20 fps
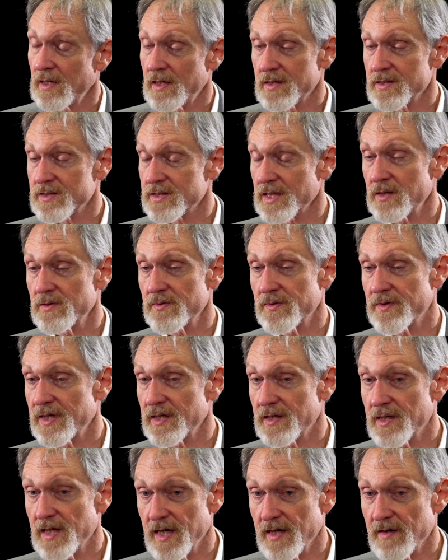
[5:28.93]
Because I don't
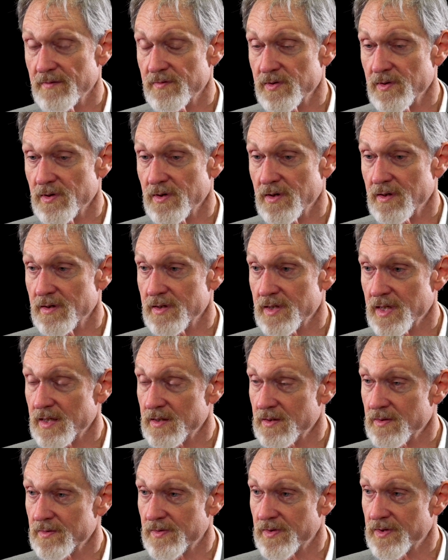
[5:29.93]
think Kavanaugh and I
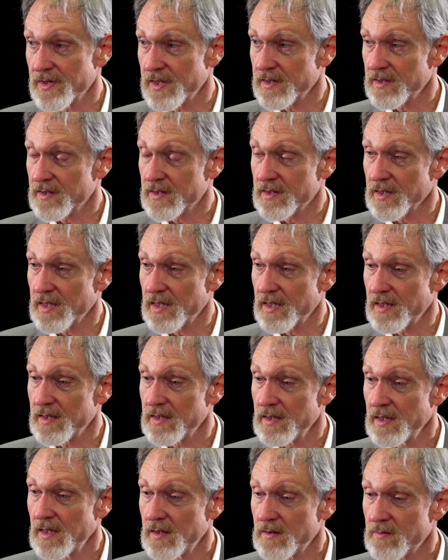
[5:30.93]
don't think
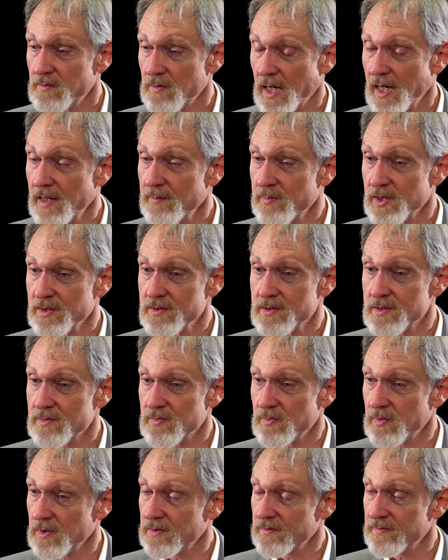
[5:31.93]

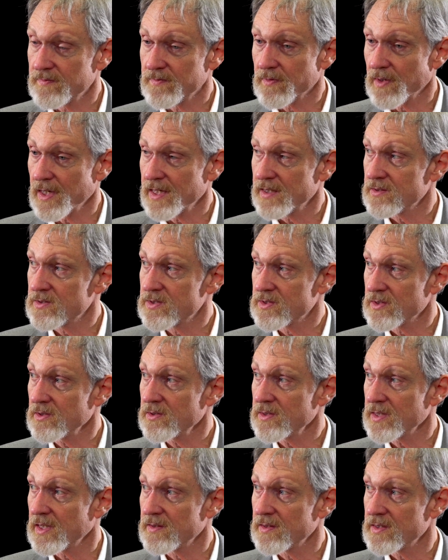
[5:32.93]
Roberts would have granted
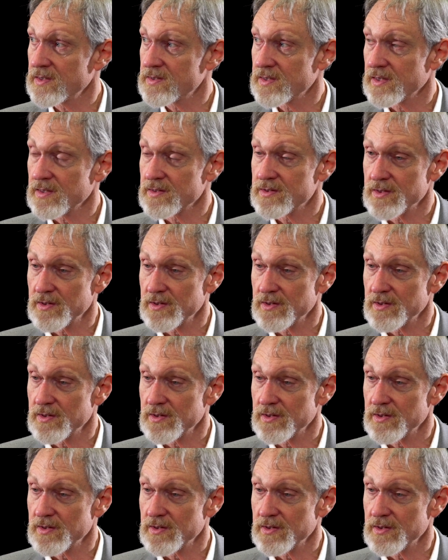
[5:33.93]
cert on these things.